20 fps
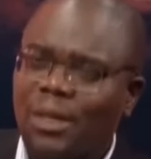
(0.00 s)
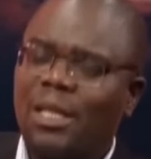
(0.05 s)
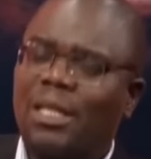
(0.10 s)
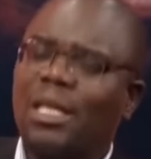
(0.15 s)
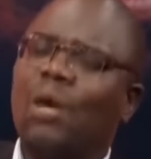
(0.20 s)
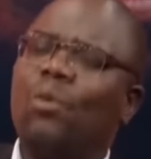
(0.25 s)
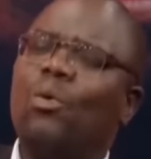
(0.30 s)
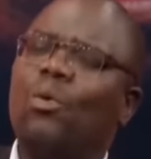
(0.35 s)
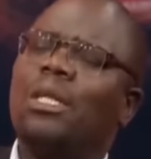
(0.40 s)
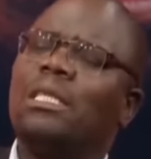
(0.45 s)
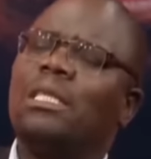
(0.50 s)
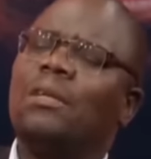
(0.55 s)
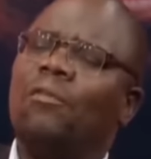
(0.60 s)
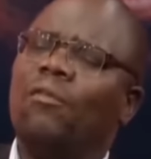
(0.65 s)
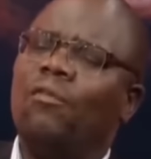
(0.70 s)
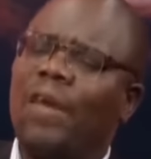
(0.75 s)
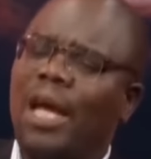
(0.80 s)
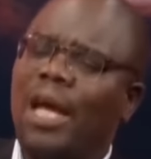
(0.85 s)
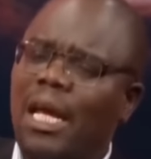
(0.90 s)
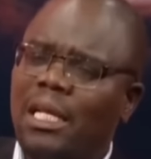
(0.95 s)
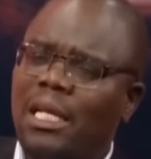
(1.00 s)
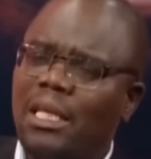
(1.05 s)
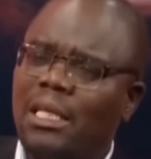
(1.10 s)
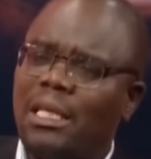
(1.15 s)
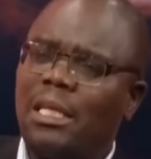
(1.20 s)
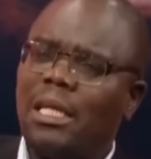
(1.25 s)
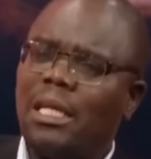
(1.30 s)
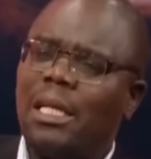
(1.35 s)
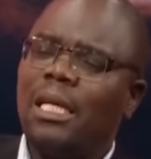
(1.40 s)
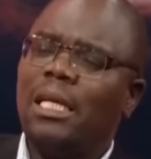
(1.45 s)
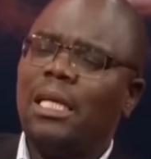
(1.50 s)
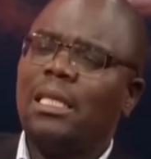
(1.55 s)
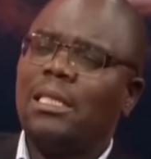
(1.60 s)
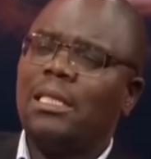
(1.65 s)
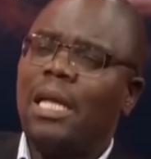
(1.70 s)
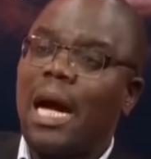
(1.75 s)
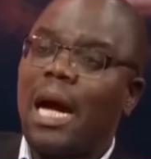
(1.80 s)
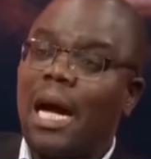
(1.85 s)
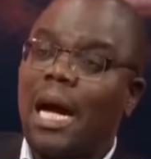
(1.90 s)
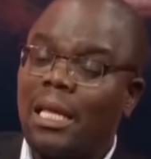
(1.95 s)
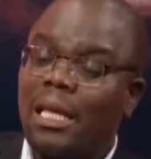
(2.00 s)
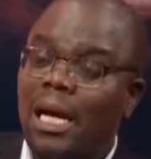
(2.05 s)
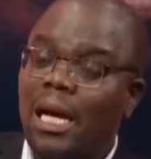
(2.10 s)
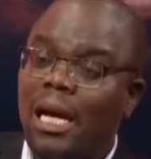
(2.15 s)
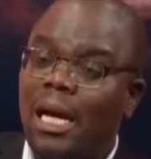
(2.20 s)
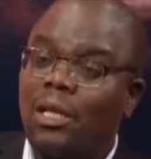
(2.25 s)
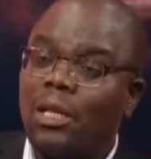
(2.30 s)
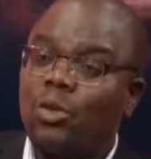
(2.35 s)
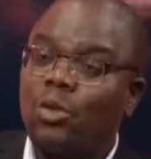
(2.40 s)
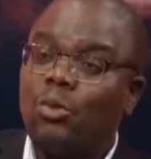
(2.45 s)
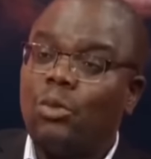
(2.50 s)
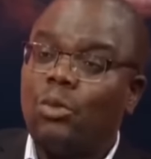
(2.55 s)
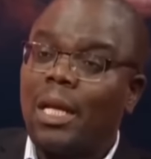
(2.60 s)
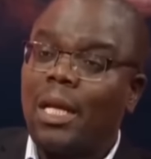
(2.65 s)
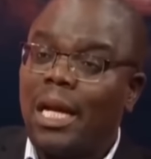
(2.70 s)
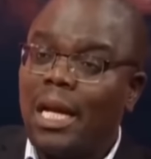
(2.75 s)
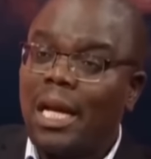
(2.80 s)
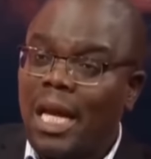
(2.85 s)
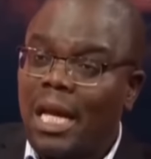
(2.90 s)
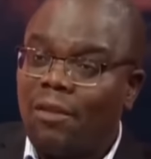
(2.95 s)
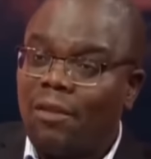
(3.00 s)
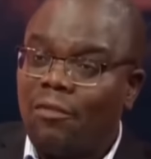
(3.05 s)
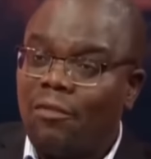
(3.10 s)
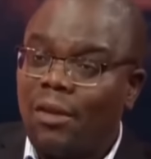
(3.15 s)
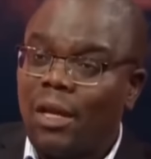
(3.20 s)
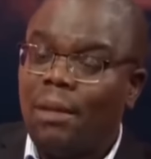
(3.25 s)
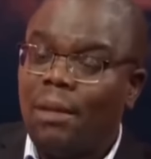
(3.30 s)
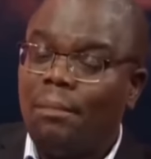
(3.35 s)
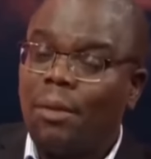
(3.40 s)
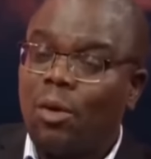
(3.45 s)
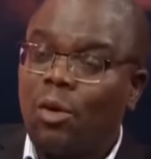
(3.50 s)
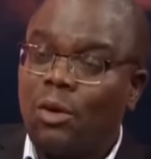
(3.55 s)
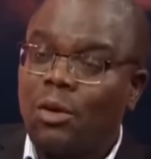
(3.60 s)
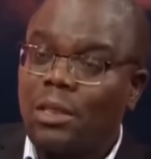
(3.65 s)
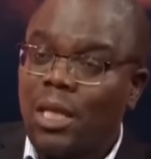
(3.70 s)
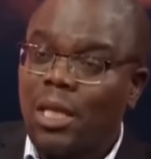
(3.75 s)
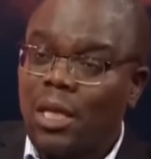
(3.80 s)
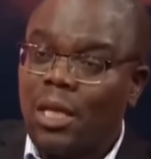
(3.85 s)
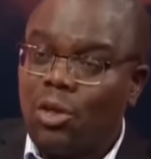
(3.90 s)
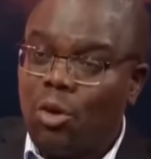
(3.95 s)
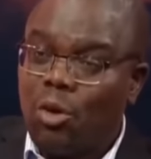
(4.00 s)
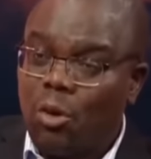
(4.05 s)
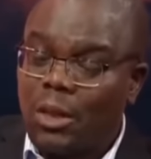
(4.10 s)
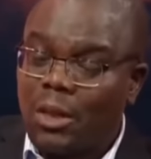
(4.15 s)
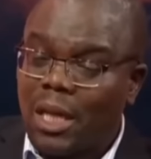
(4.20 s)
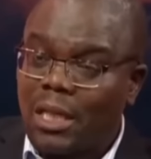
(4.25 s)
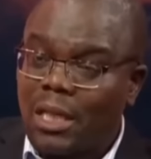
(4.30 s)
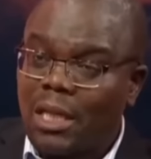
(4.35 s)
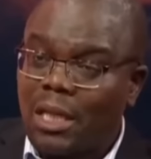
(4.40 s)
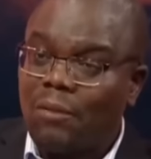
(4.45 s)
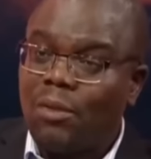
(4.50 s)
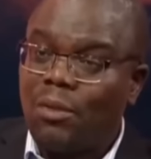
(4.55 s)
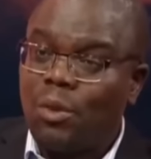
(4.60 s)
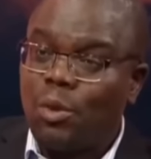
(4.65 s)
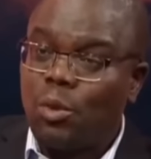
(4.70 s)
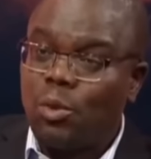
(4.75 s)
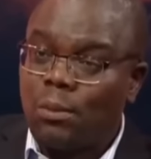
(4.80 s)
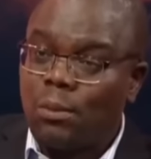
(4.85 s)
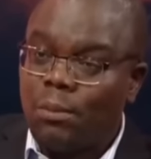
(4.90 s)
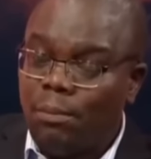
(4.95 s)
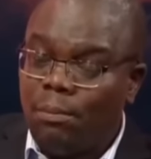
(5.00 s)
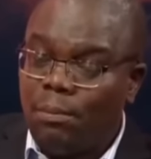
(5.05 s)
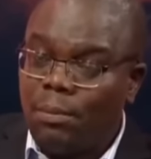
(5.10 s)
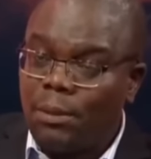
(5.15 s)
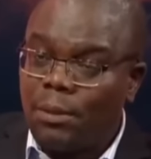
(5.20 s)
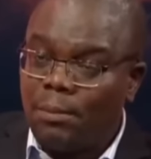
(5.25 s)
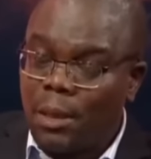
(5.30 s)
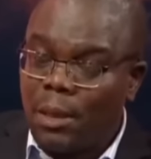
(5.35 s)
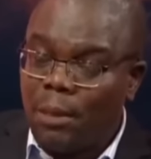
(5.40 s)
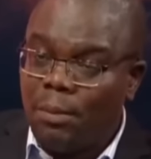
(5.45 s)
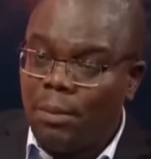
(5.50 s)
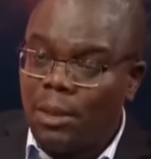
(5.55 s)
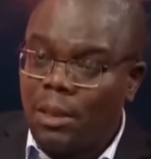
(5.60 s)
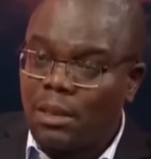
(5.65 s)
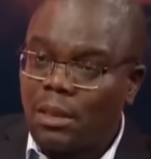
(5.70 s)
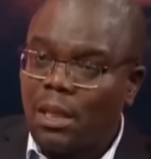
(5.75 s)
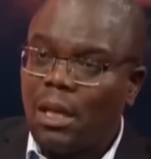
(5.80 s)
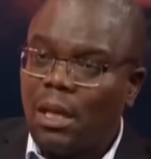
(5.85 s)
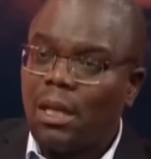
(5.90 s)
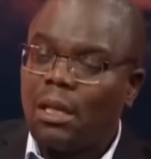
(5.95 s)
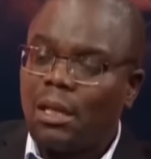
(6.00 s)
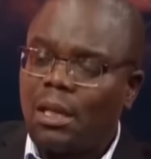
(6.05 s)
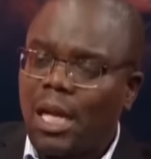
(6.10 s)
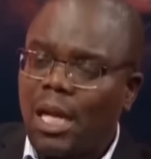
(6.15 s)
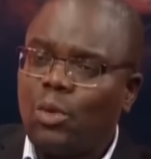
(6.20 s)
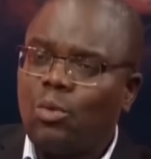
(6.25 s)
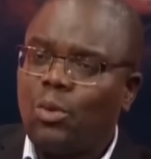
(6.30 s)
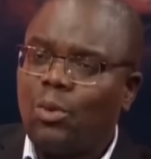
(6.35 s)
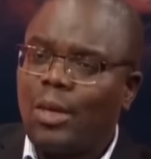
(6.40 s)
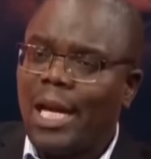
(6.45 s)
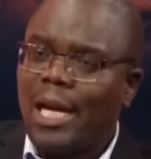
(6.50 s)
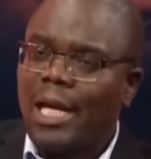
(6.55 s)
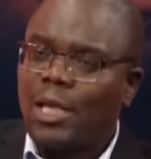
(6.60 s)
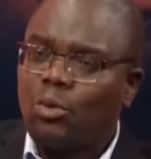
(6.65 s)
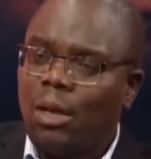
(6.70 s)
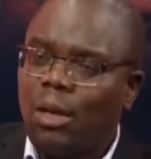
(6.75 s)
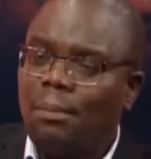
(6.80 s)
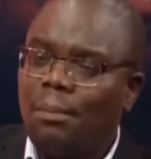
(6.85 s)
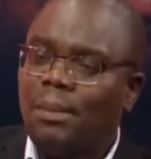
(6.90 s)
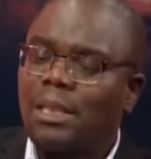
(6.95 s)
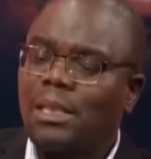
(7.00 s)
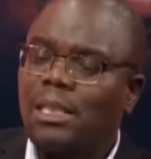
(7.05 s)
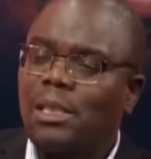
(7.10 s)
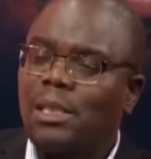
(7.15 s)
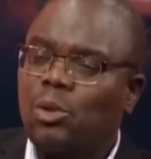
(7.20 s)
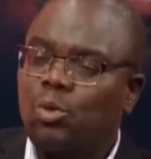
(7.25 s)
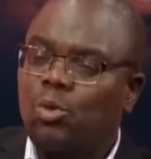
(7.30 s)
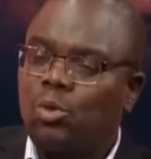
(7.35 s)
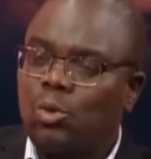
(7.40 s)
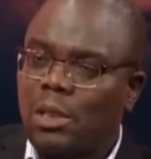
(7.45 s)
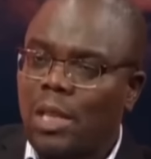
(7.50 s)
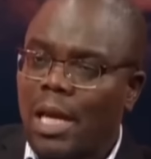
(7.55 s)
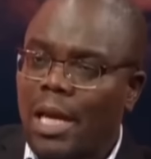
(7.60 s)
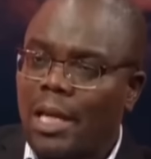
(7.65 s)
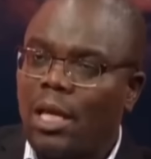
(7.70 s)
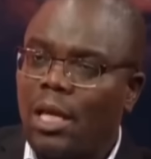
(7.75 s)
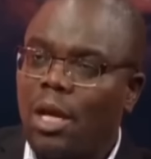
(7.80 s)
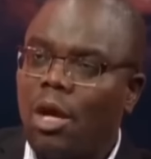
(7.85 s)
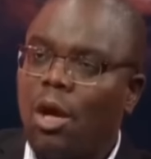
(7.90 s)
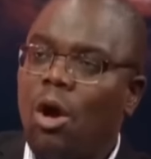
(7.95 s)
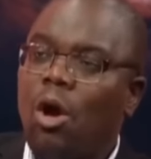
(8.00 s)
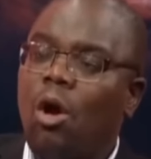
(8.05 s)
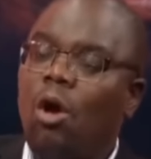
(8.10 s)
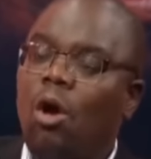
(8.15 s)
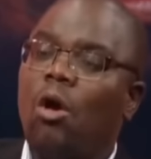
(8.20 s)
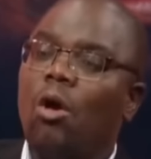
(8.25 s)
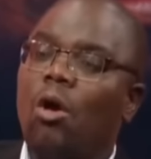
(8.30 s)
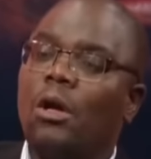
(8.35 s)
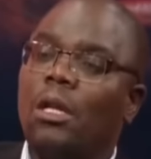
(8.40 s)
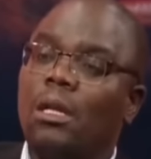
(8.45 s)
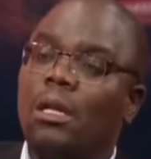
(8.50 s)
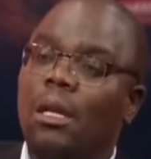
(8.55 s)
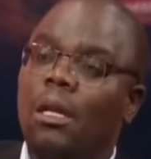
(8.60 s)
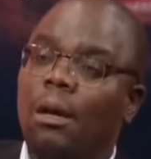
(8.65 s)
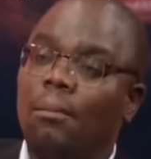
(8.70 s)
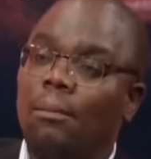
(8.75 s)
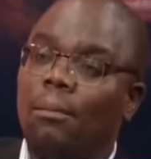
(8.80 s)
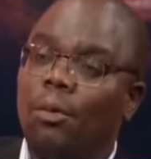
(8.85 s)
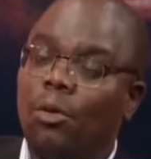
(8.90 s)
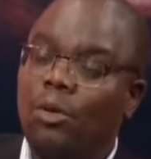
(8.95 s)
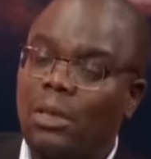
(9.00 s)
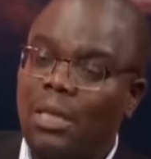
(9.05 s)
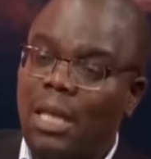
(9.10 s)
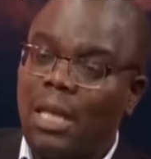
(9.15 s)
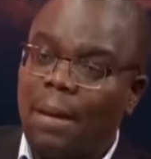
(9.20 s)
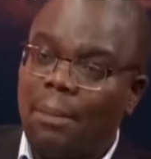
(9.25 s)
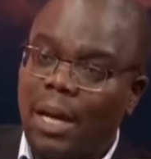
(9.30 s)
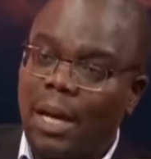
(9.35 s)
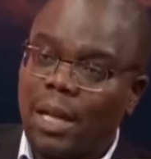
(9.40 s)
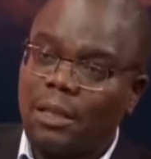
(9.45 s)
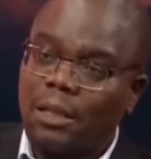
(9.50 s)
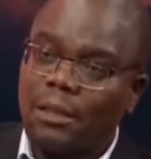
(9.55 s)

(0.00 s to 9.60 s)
They will defend each other to the grave, because they know that if they were to spill beans, that would actually be suicide on both their part.